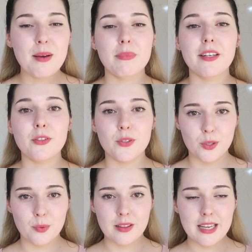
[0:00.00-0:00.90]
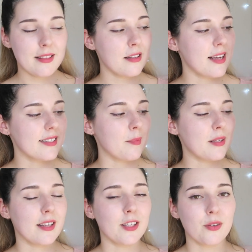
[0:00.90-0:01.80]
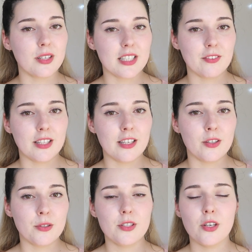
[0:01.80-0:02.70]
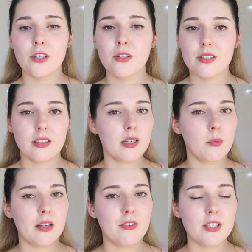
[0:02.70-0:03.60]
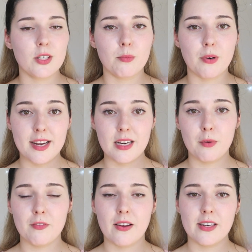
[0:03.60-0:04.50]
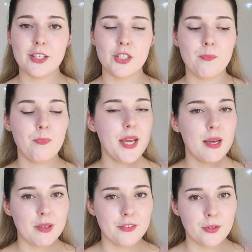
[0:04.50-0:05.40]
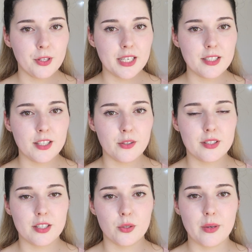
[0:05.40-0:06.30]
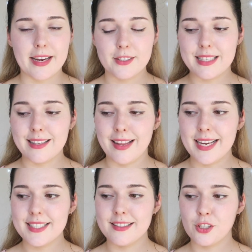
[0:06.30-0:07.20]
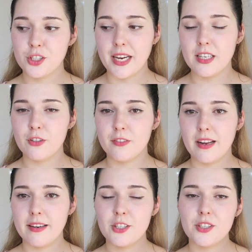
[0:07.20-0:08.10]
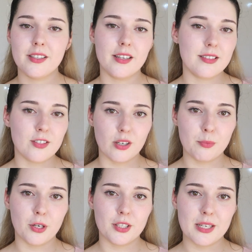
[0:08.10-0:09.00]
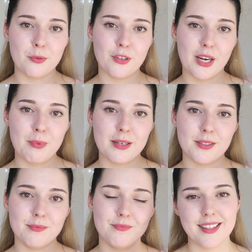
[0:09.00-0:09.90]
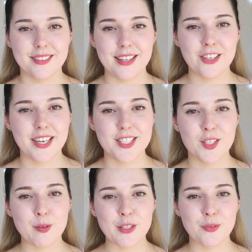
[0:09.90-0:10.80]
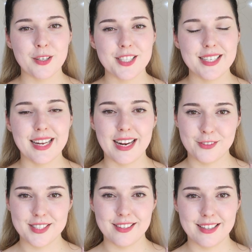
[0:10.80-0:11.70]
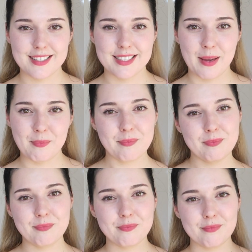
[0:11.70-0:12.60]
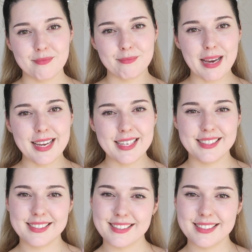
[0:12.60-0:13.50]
But if you do want that, then that's something that you could definitely use. You could use a little bit of it to brighten up a foundation, but if you're looking to use it to actually lighten the shade of your foundation, it is not a product I would recommend. Thank you guys so much for watching, and I will see you next time. Bye!